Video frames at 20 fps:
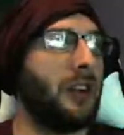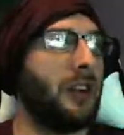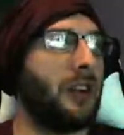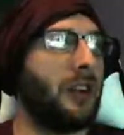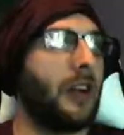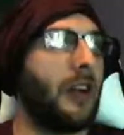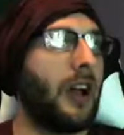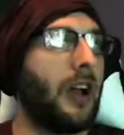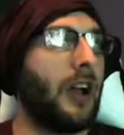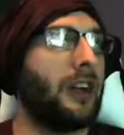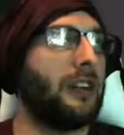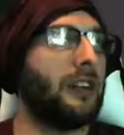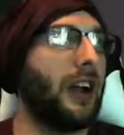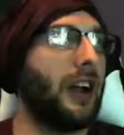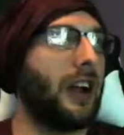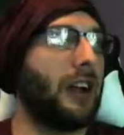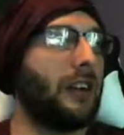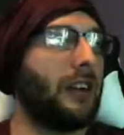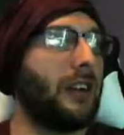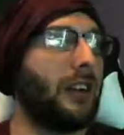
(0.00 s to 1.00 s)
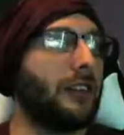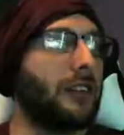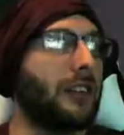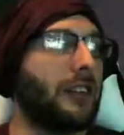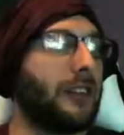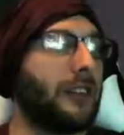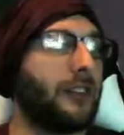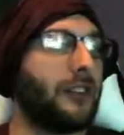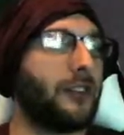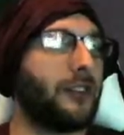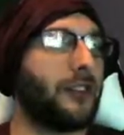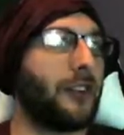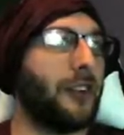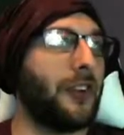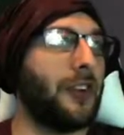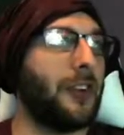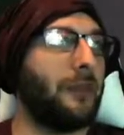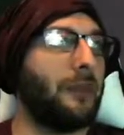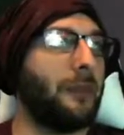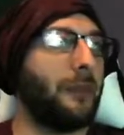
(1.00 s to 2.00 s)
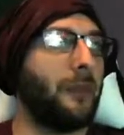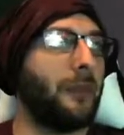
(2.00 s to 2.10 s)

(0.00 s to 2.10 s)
Oh, he died. I was gonna destroy him.